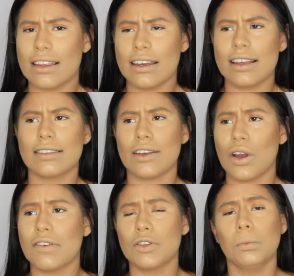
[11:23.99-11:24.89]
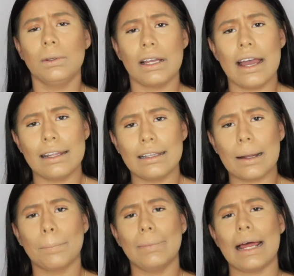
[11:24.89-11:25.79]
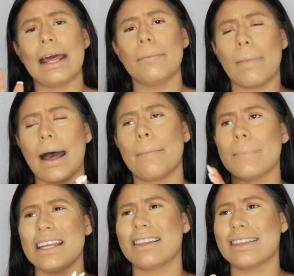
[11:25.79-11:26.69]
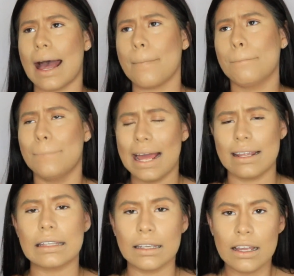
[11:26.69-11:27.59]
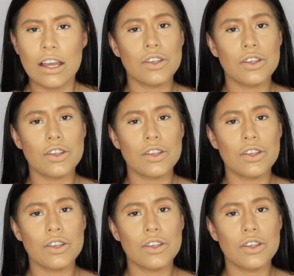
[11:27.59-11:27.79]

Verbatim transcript: The thing is that you have to blend, like blend, mommy, blend.